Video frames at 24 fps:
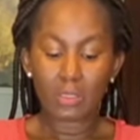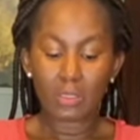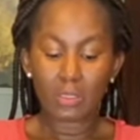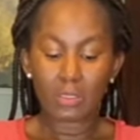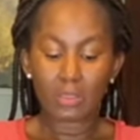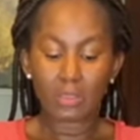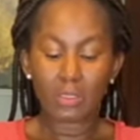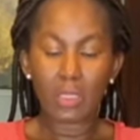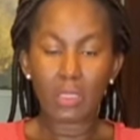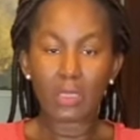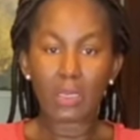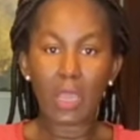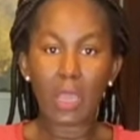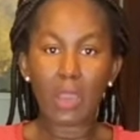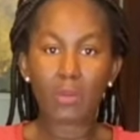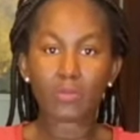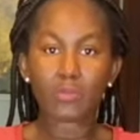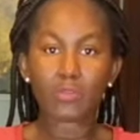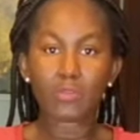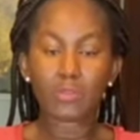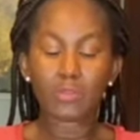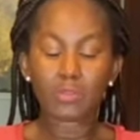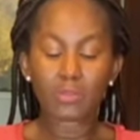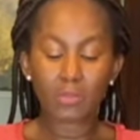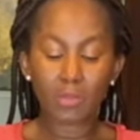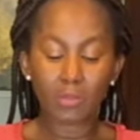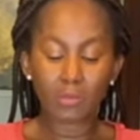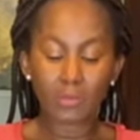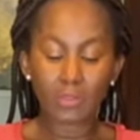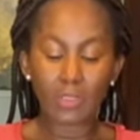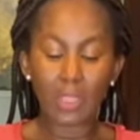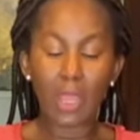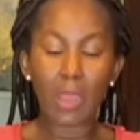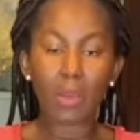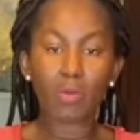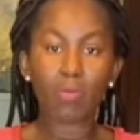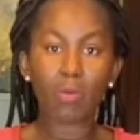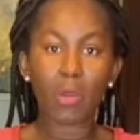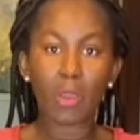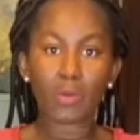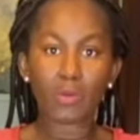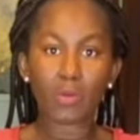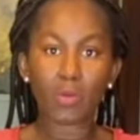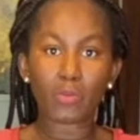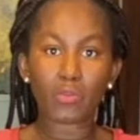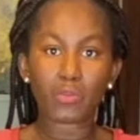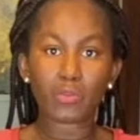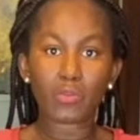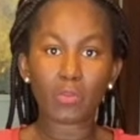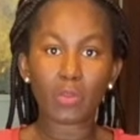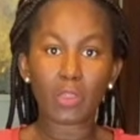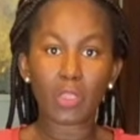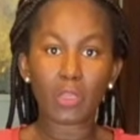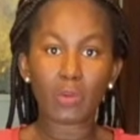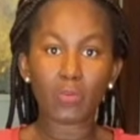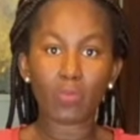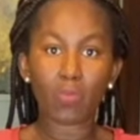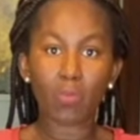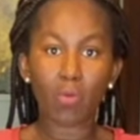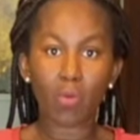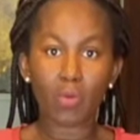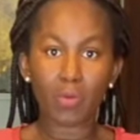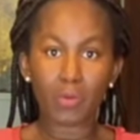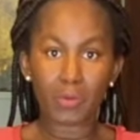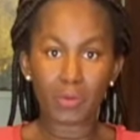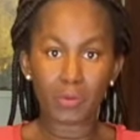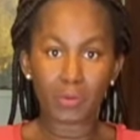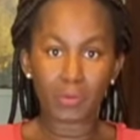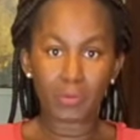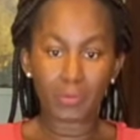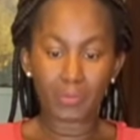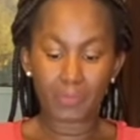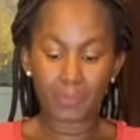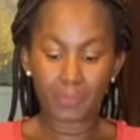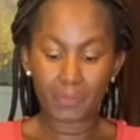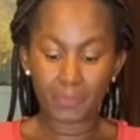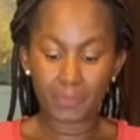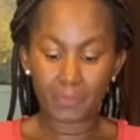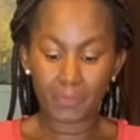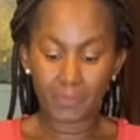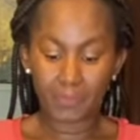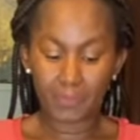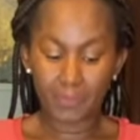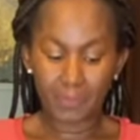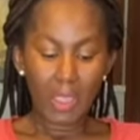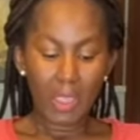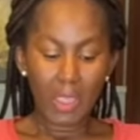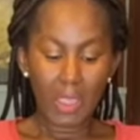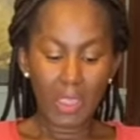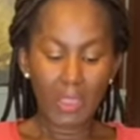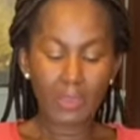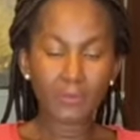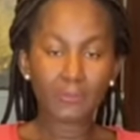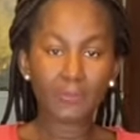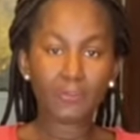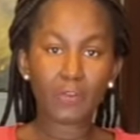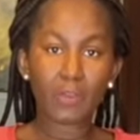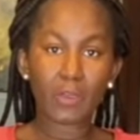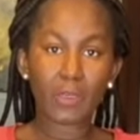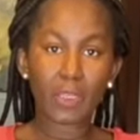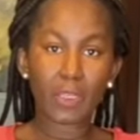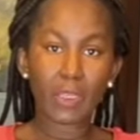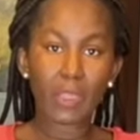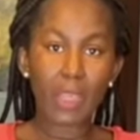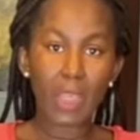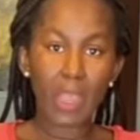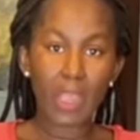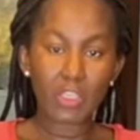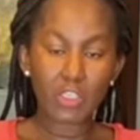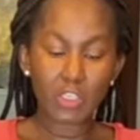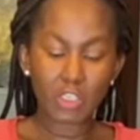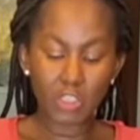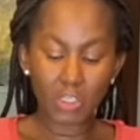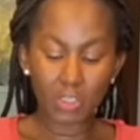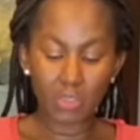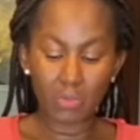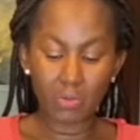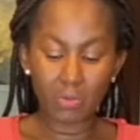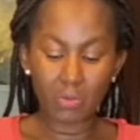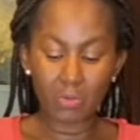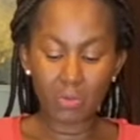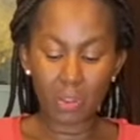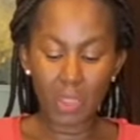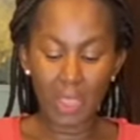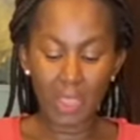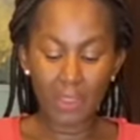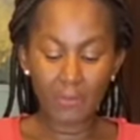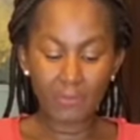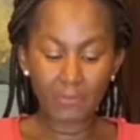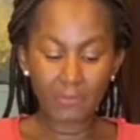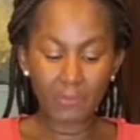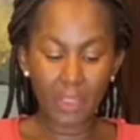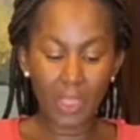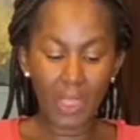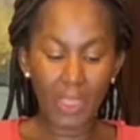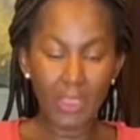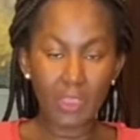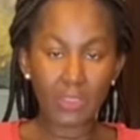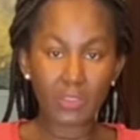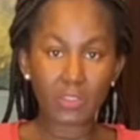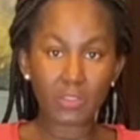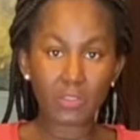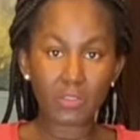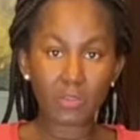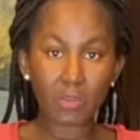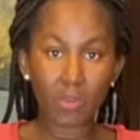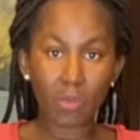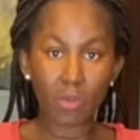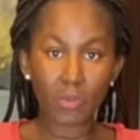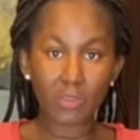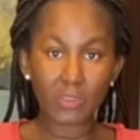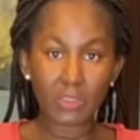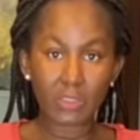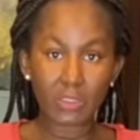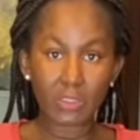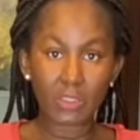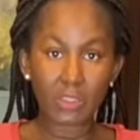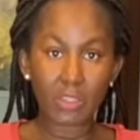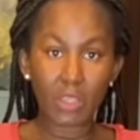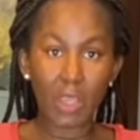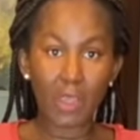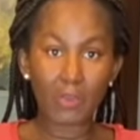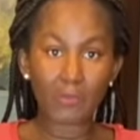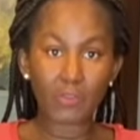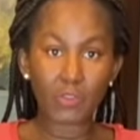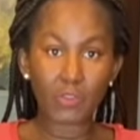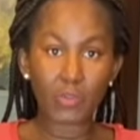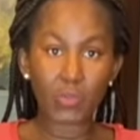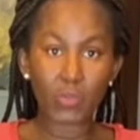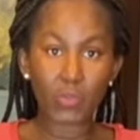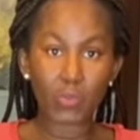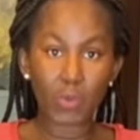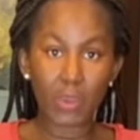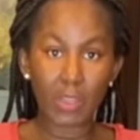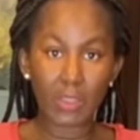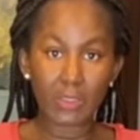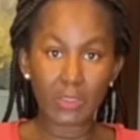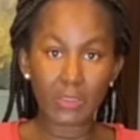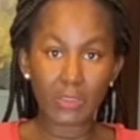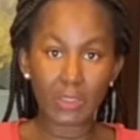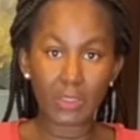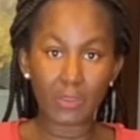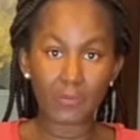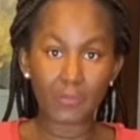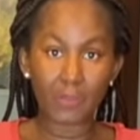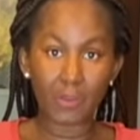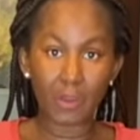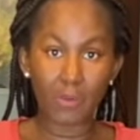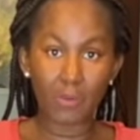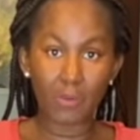Then I'll soak that one also in water. And for the cashew, after it's soaked, you have to rinse it very